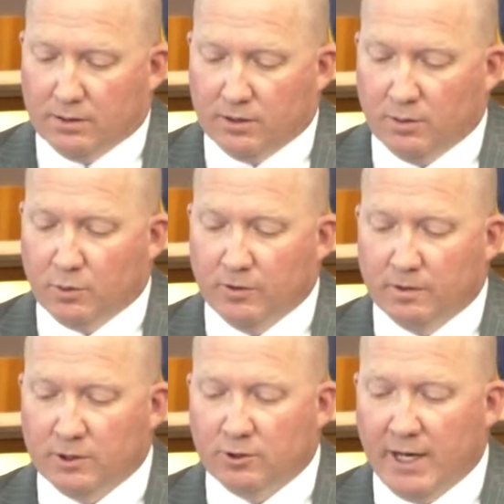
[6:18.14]
So
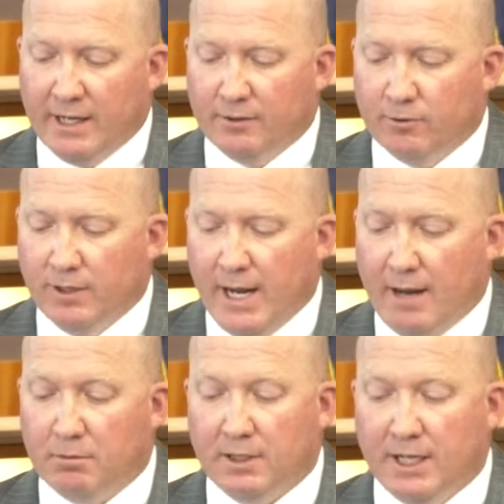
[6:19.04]
approval is granted through an
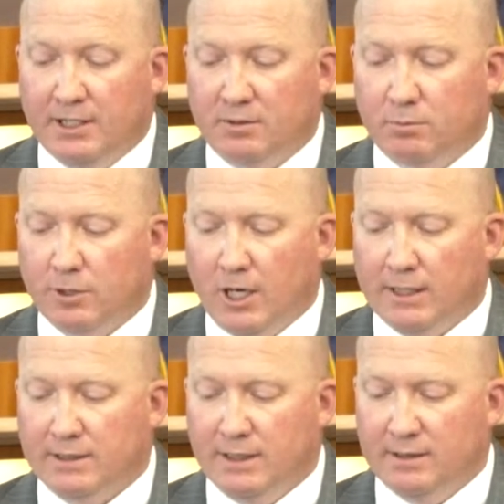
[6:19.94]
application
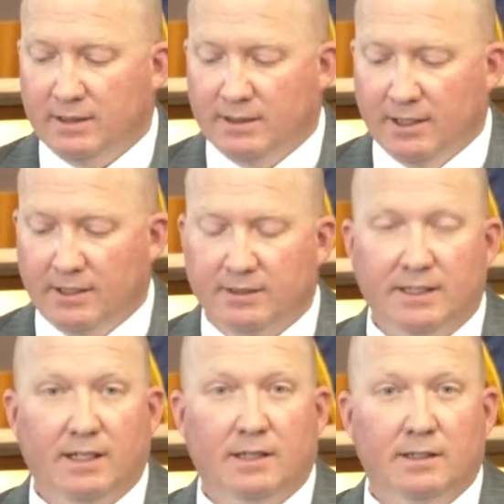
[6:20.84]
process, and
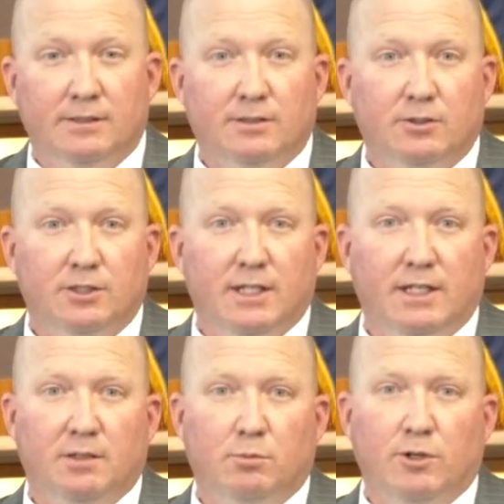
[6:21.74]
there's an
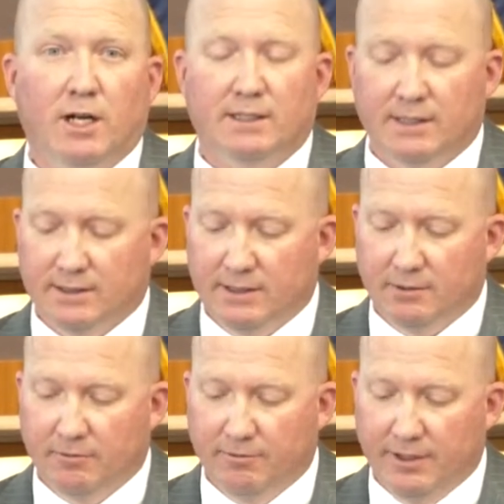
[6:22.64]
associated
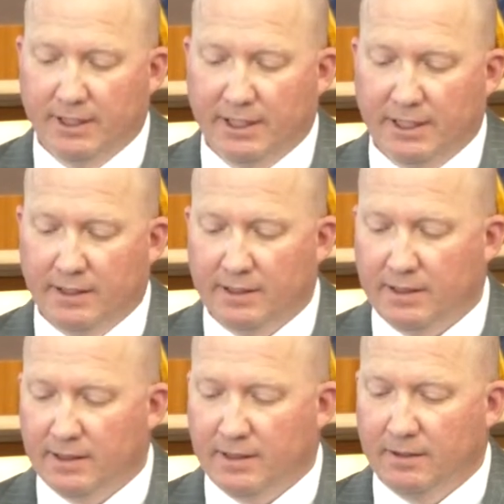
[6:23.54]
processing fee.
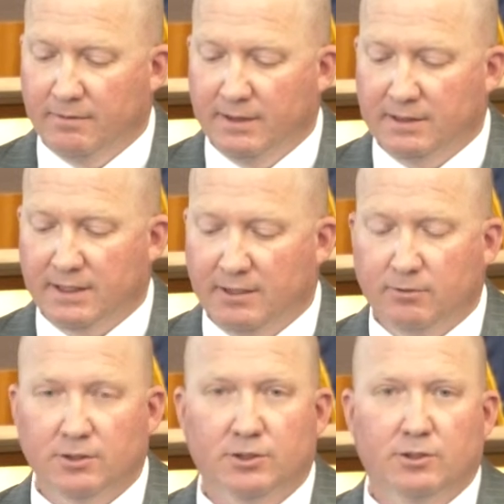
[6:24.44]
The fee
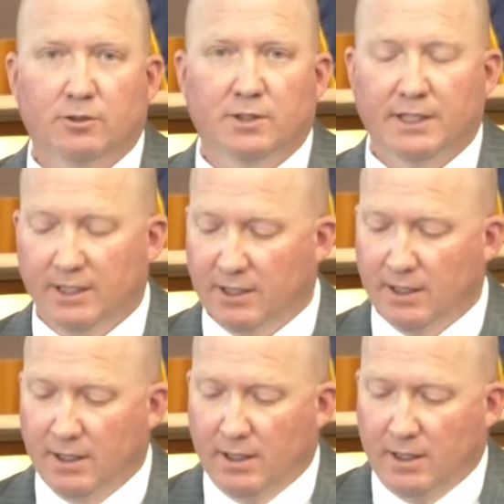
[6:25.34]
schedule is shown
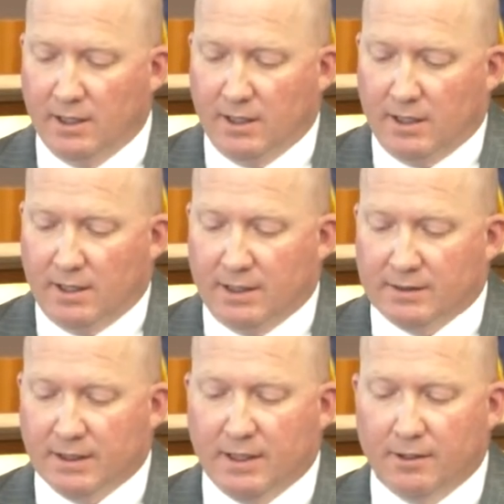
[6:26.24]
here.
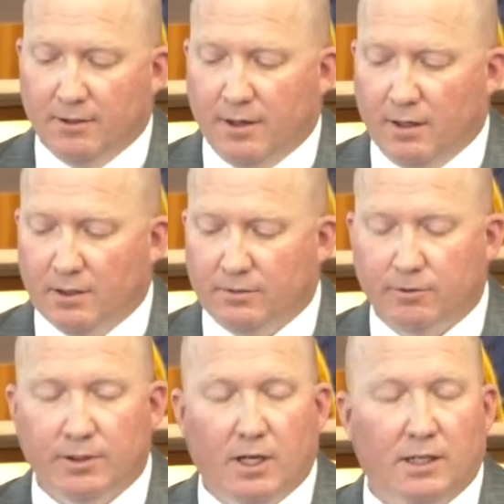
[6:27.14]
It's $100
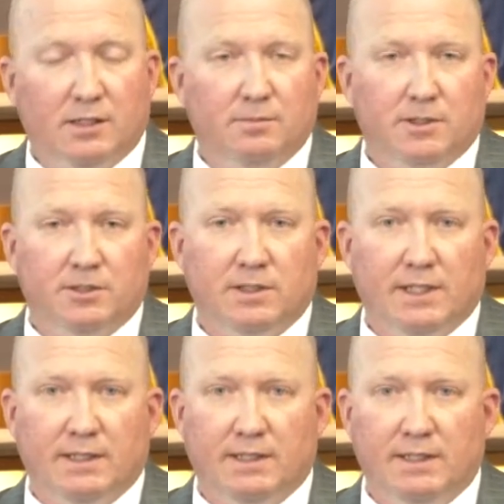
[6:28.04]
for
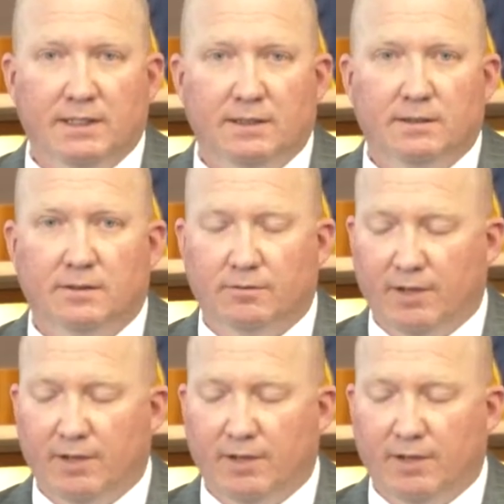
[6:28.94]
non-commercial entities,